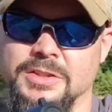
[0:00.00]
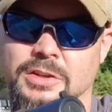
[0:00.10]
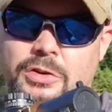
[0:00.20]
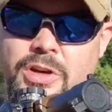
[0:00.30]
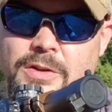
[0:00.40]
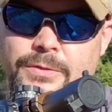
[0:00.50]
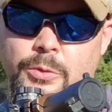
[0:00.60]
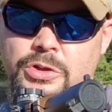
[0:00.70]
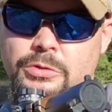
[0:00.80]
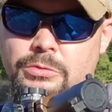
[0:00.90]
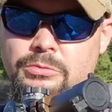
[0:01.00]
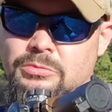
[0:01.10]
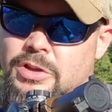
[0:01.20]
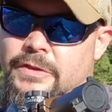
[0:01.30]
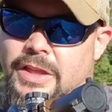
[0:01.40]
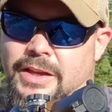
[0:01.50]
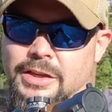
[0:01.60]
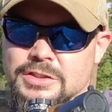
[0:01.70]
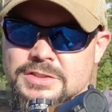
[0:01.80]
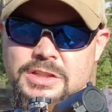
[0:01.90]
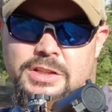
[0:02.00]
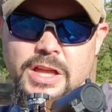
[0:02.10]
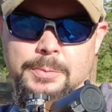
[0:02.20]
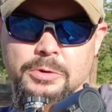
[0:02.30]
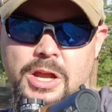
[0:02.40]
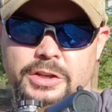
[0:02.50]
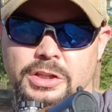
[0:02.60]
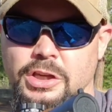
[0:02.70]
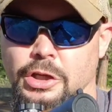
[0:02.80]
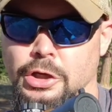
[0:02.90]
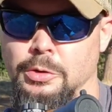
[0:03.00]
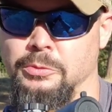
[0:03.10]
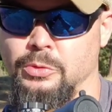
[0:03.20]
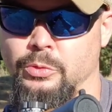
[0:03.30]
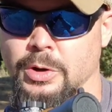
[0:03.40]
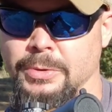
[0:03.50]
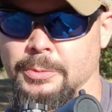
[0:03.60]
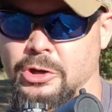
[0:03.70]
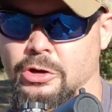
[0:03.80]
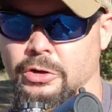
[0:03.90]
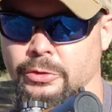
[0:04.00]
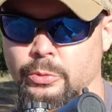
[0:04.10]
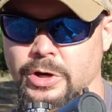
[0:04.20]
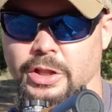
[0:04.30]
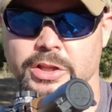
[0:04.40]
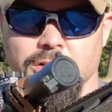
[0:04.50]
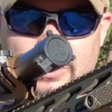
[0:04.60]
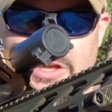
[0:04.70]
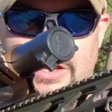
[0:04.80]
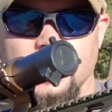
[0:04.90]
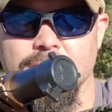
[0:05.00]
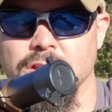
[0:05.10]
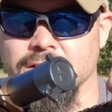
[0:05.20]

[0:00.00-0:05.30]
makes it great for when you're giving that good C-clamp around it. You got a good grip up here on the rail, and then you